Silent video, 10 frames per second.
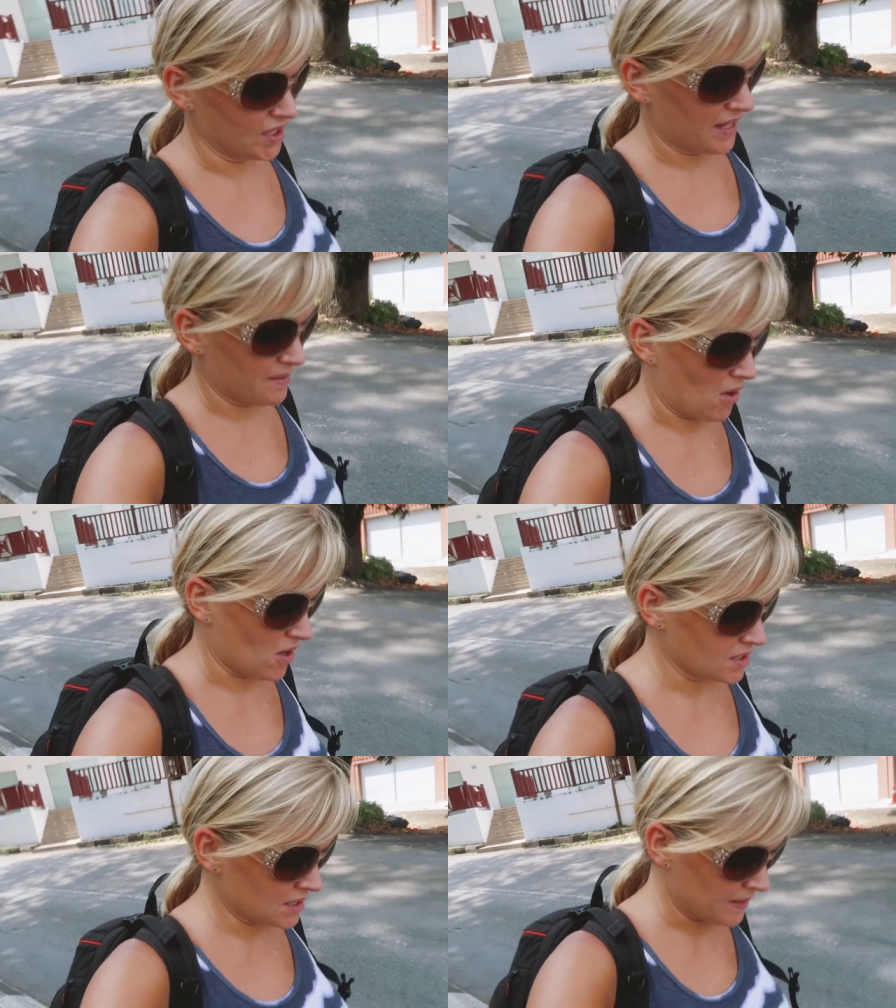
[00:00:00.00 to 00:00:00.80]
or near the
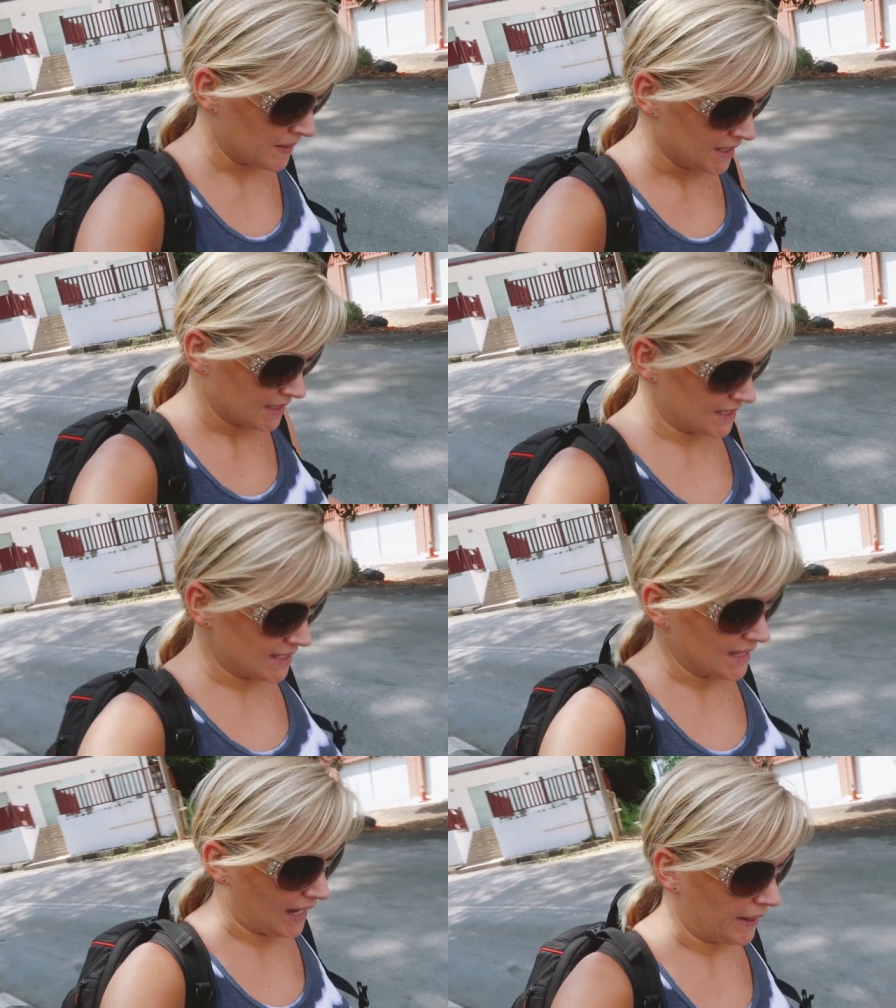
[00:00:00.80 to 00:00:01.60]
mosque,
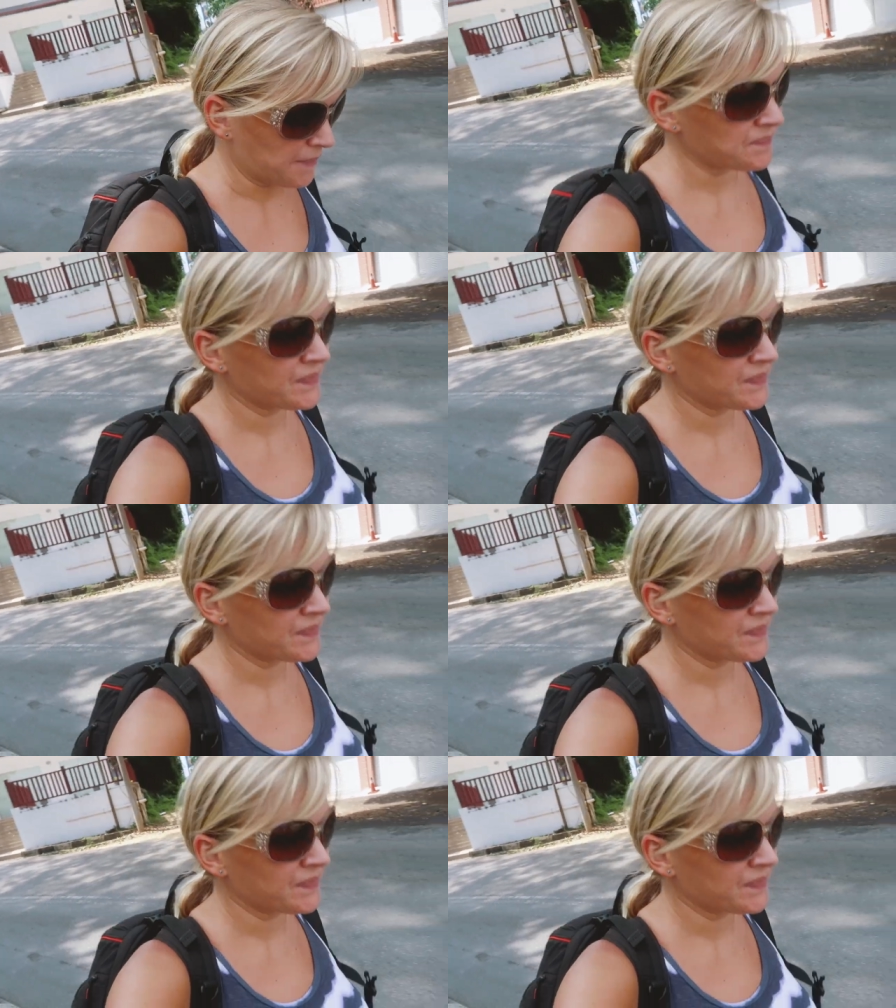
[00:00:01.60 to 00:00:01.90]
see that,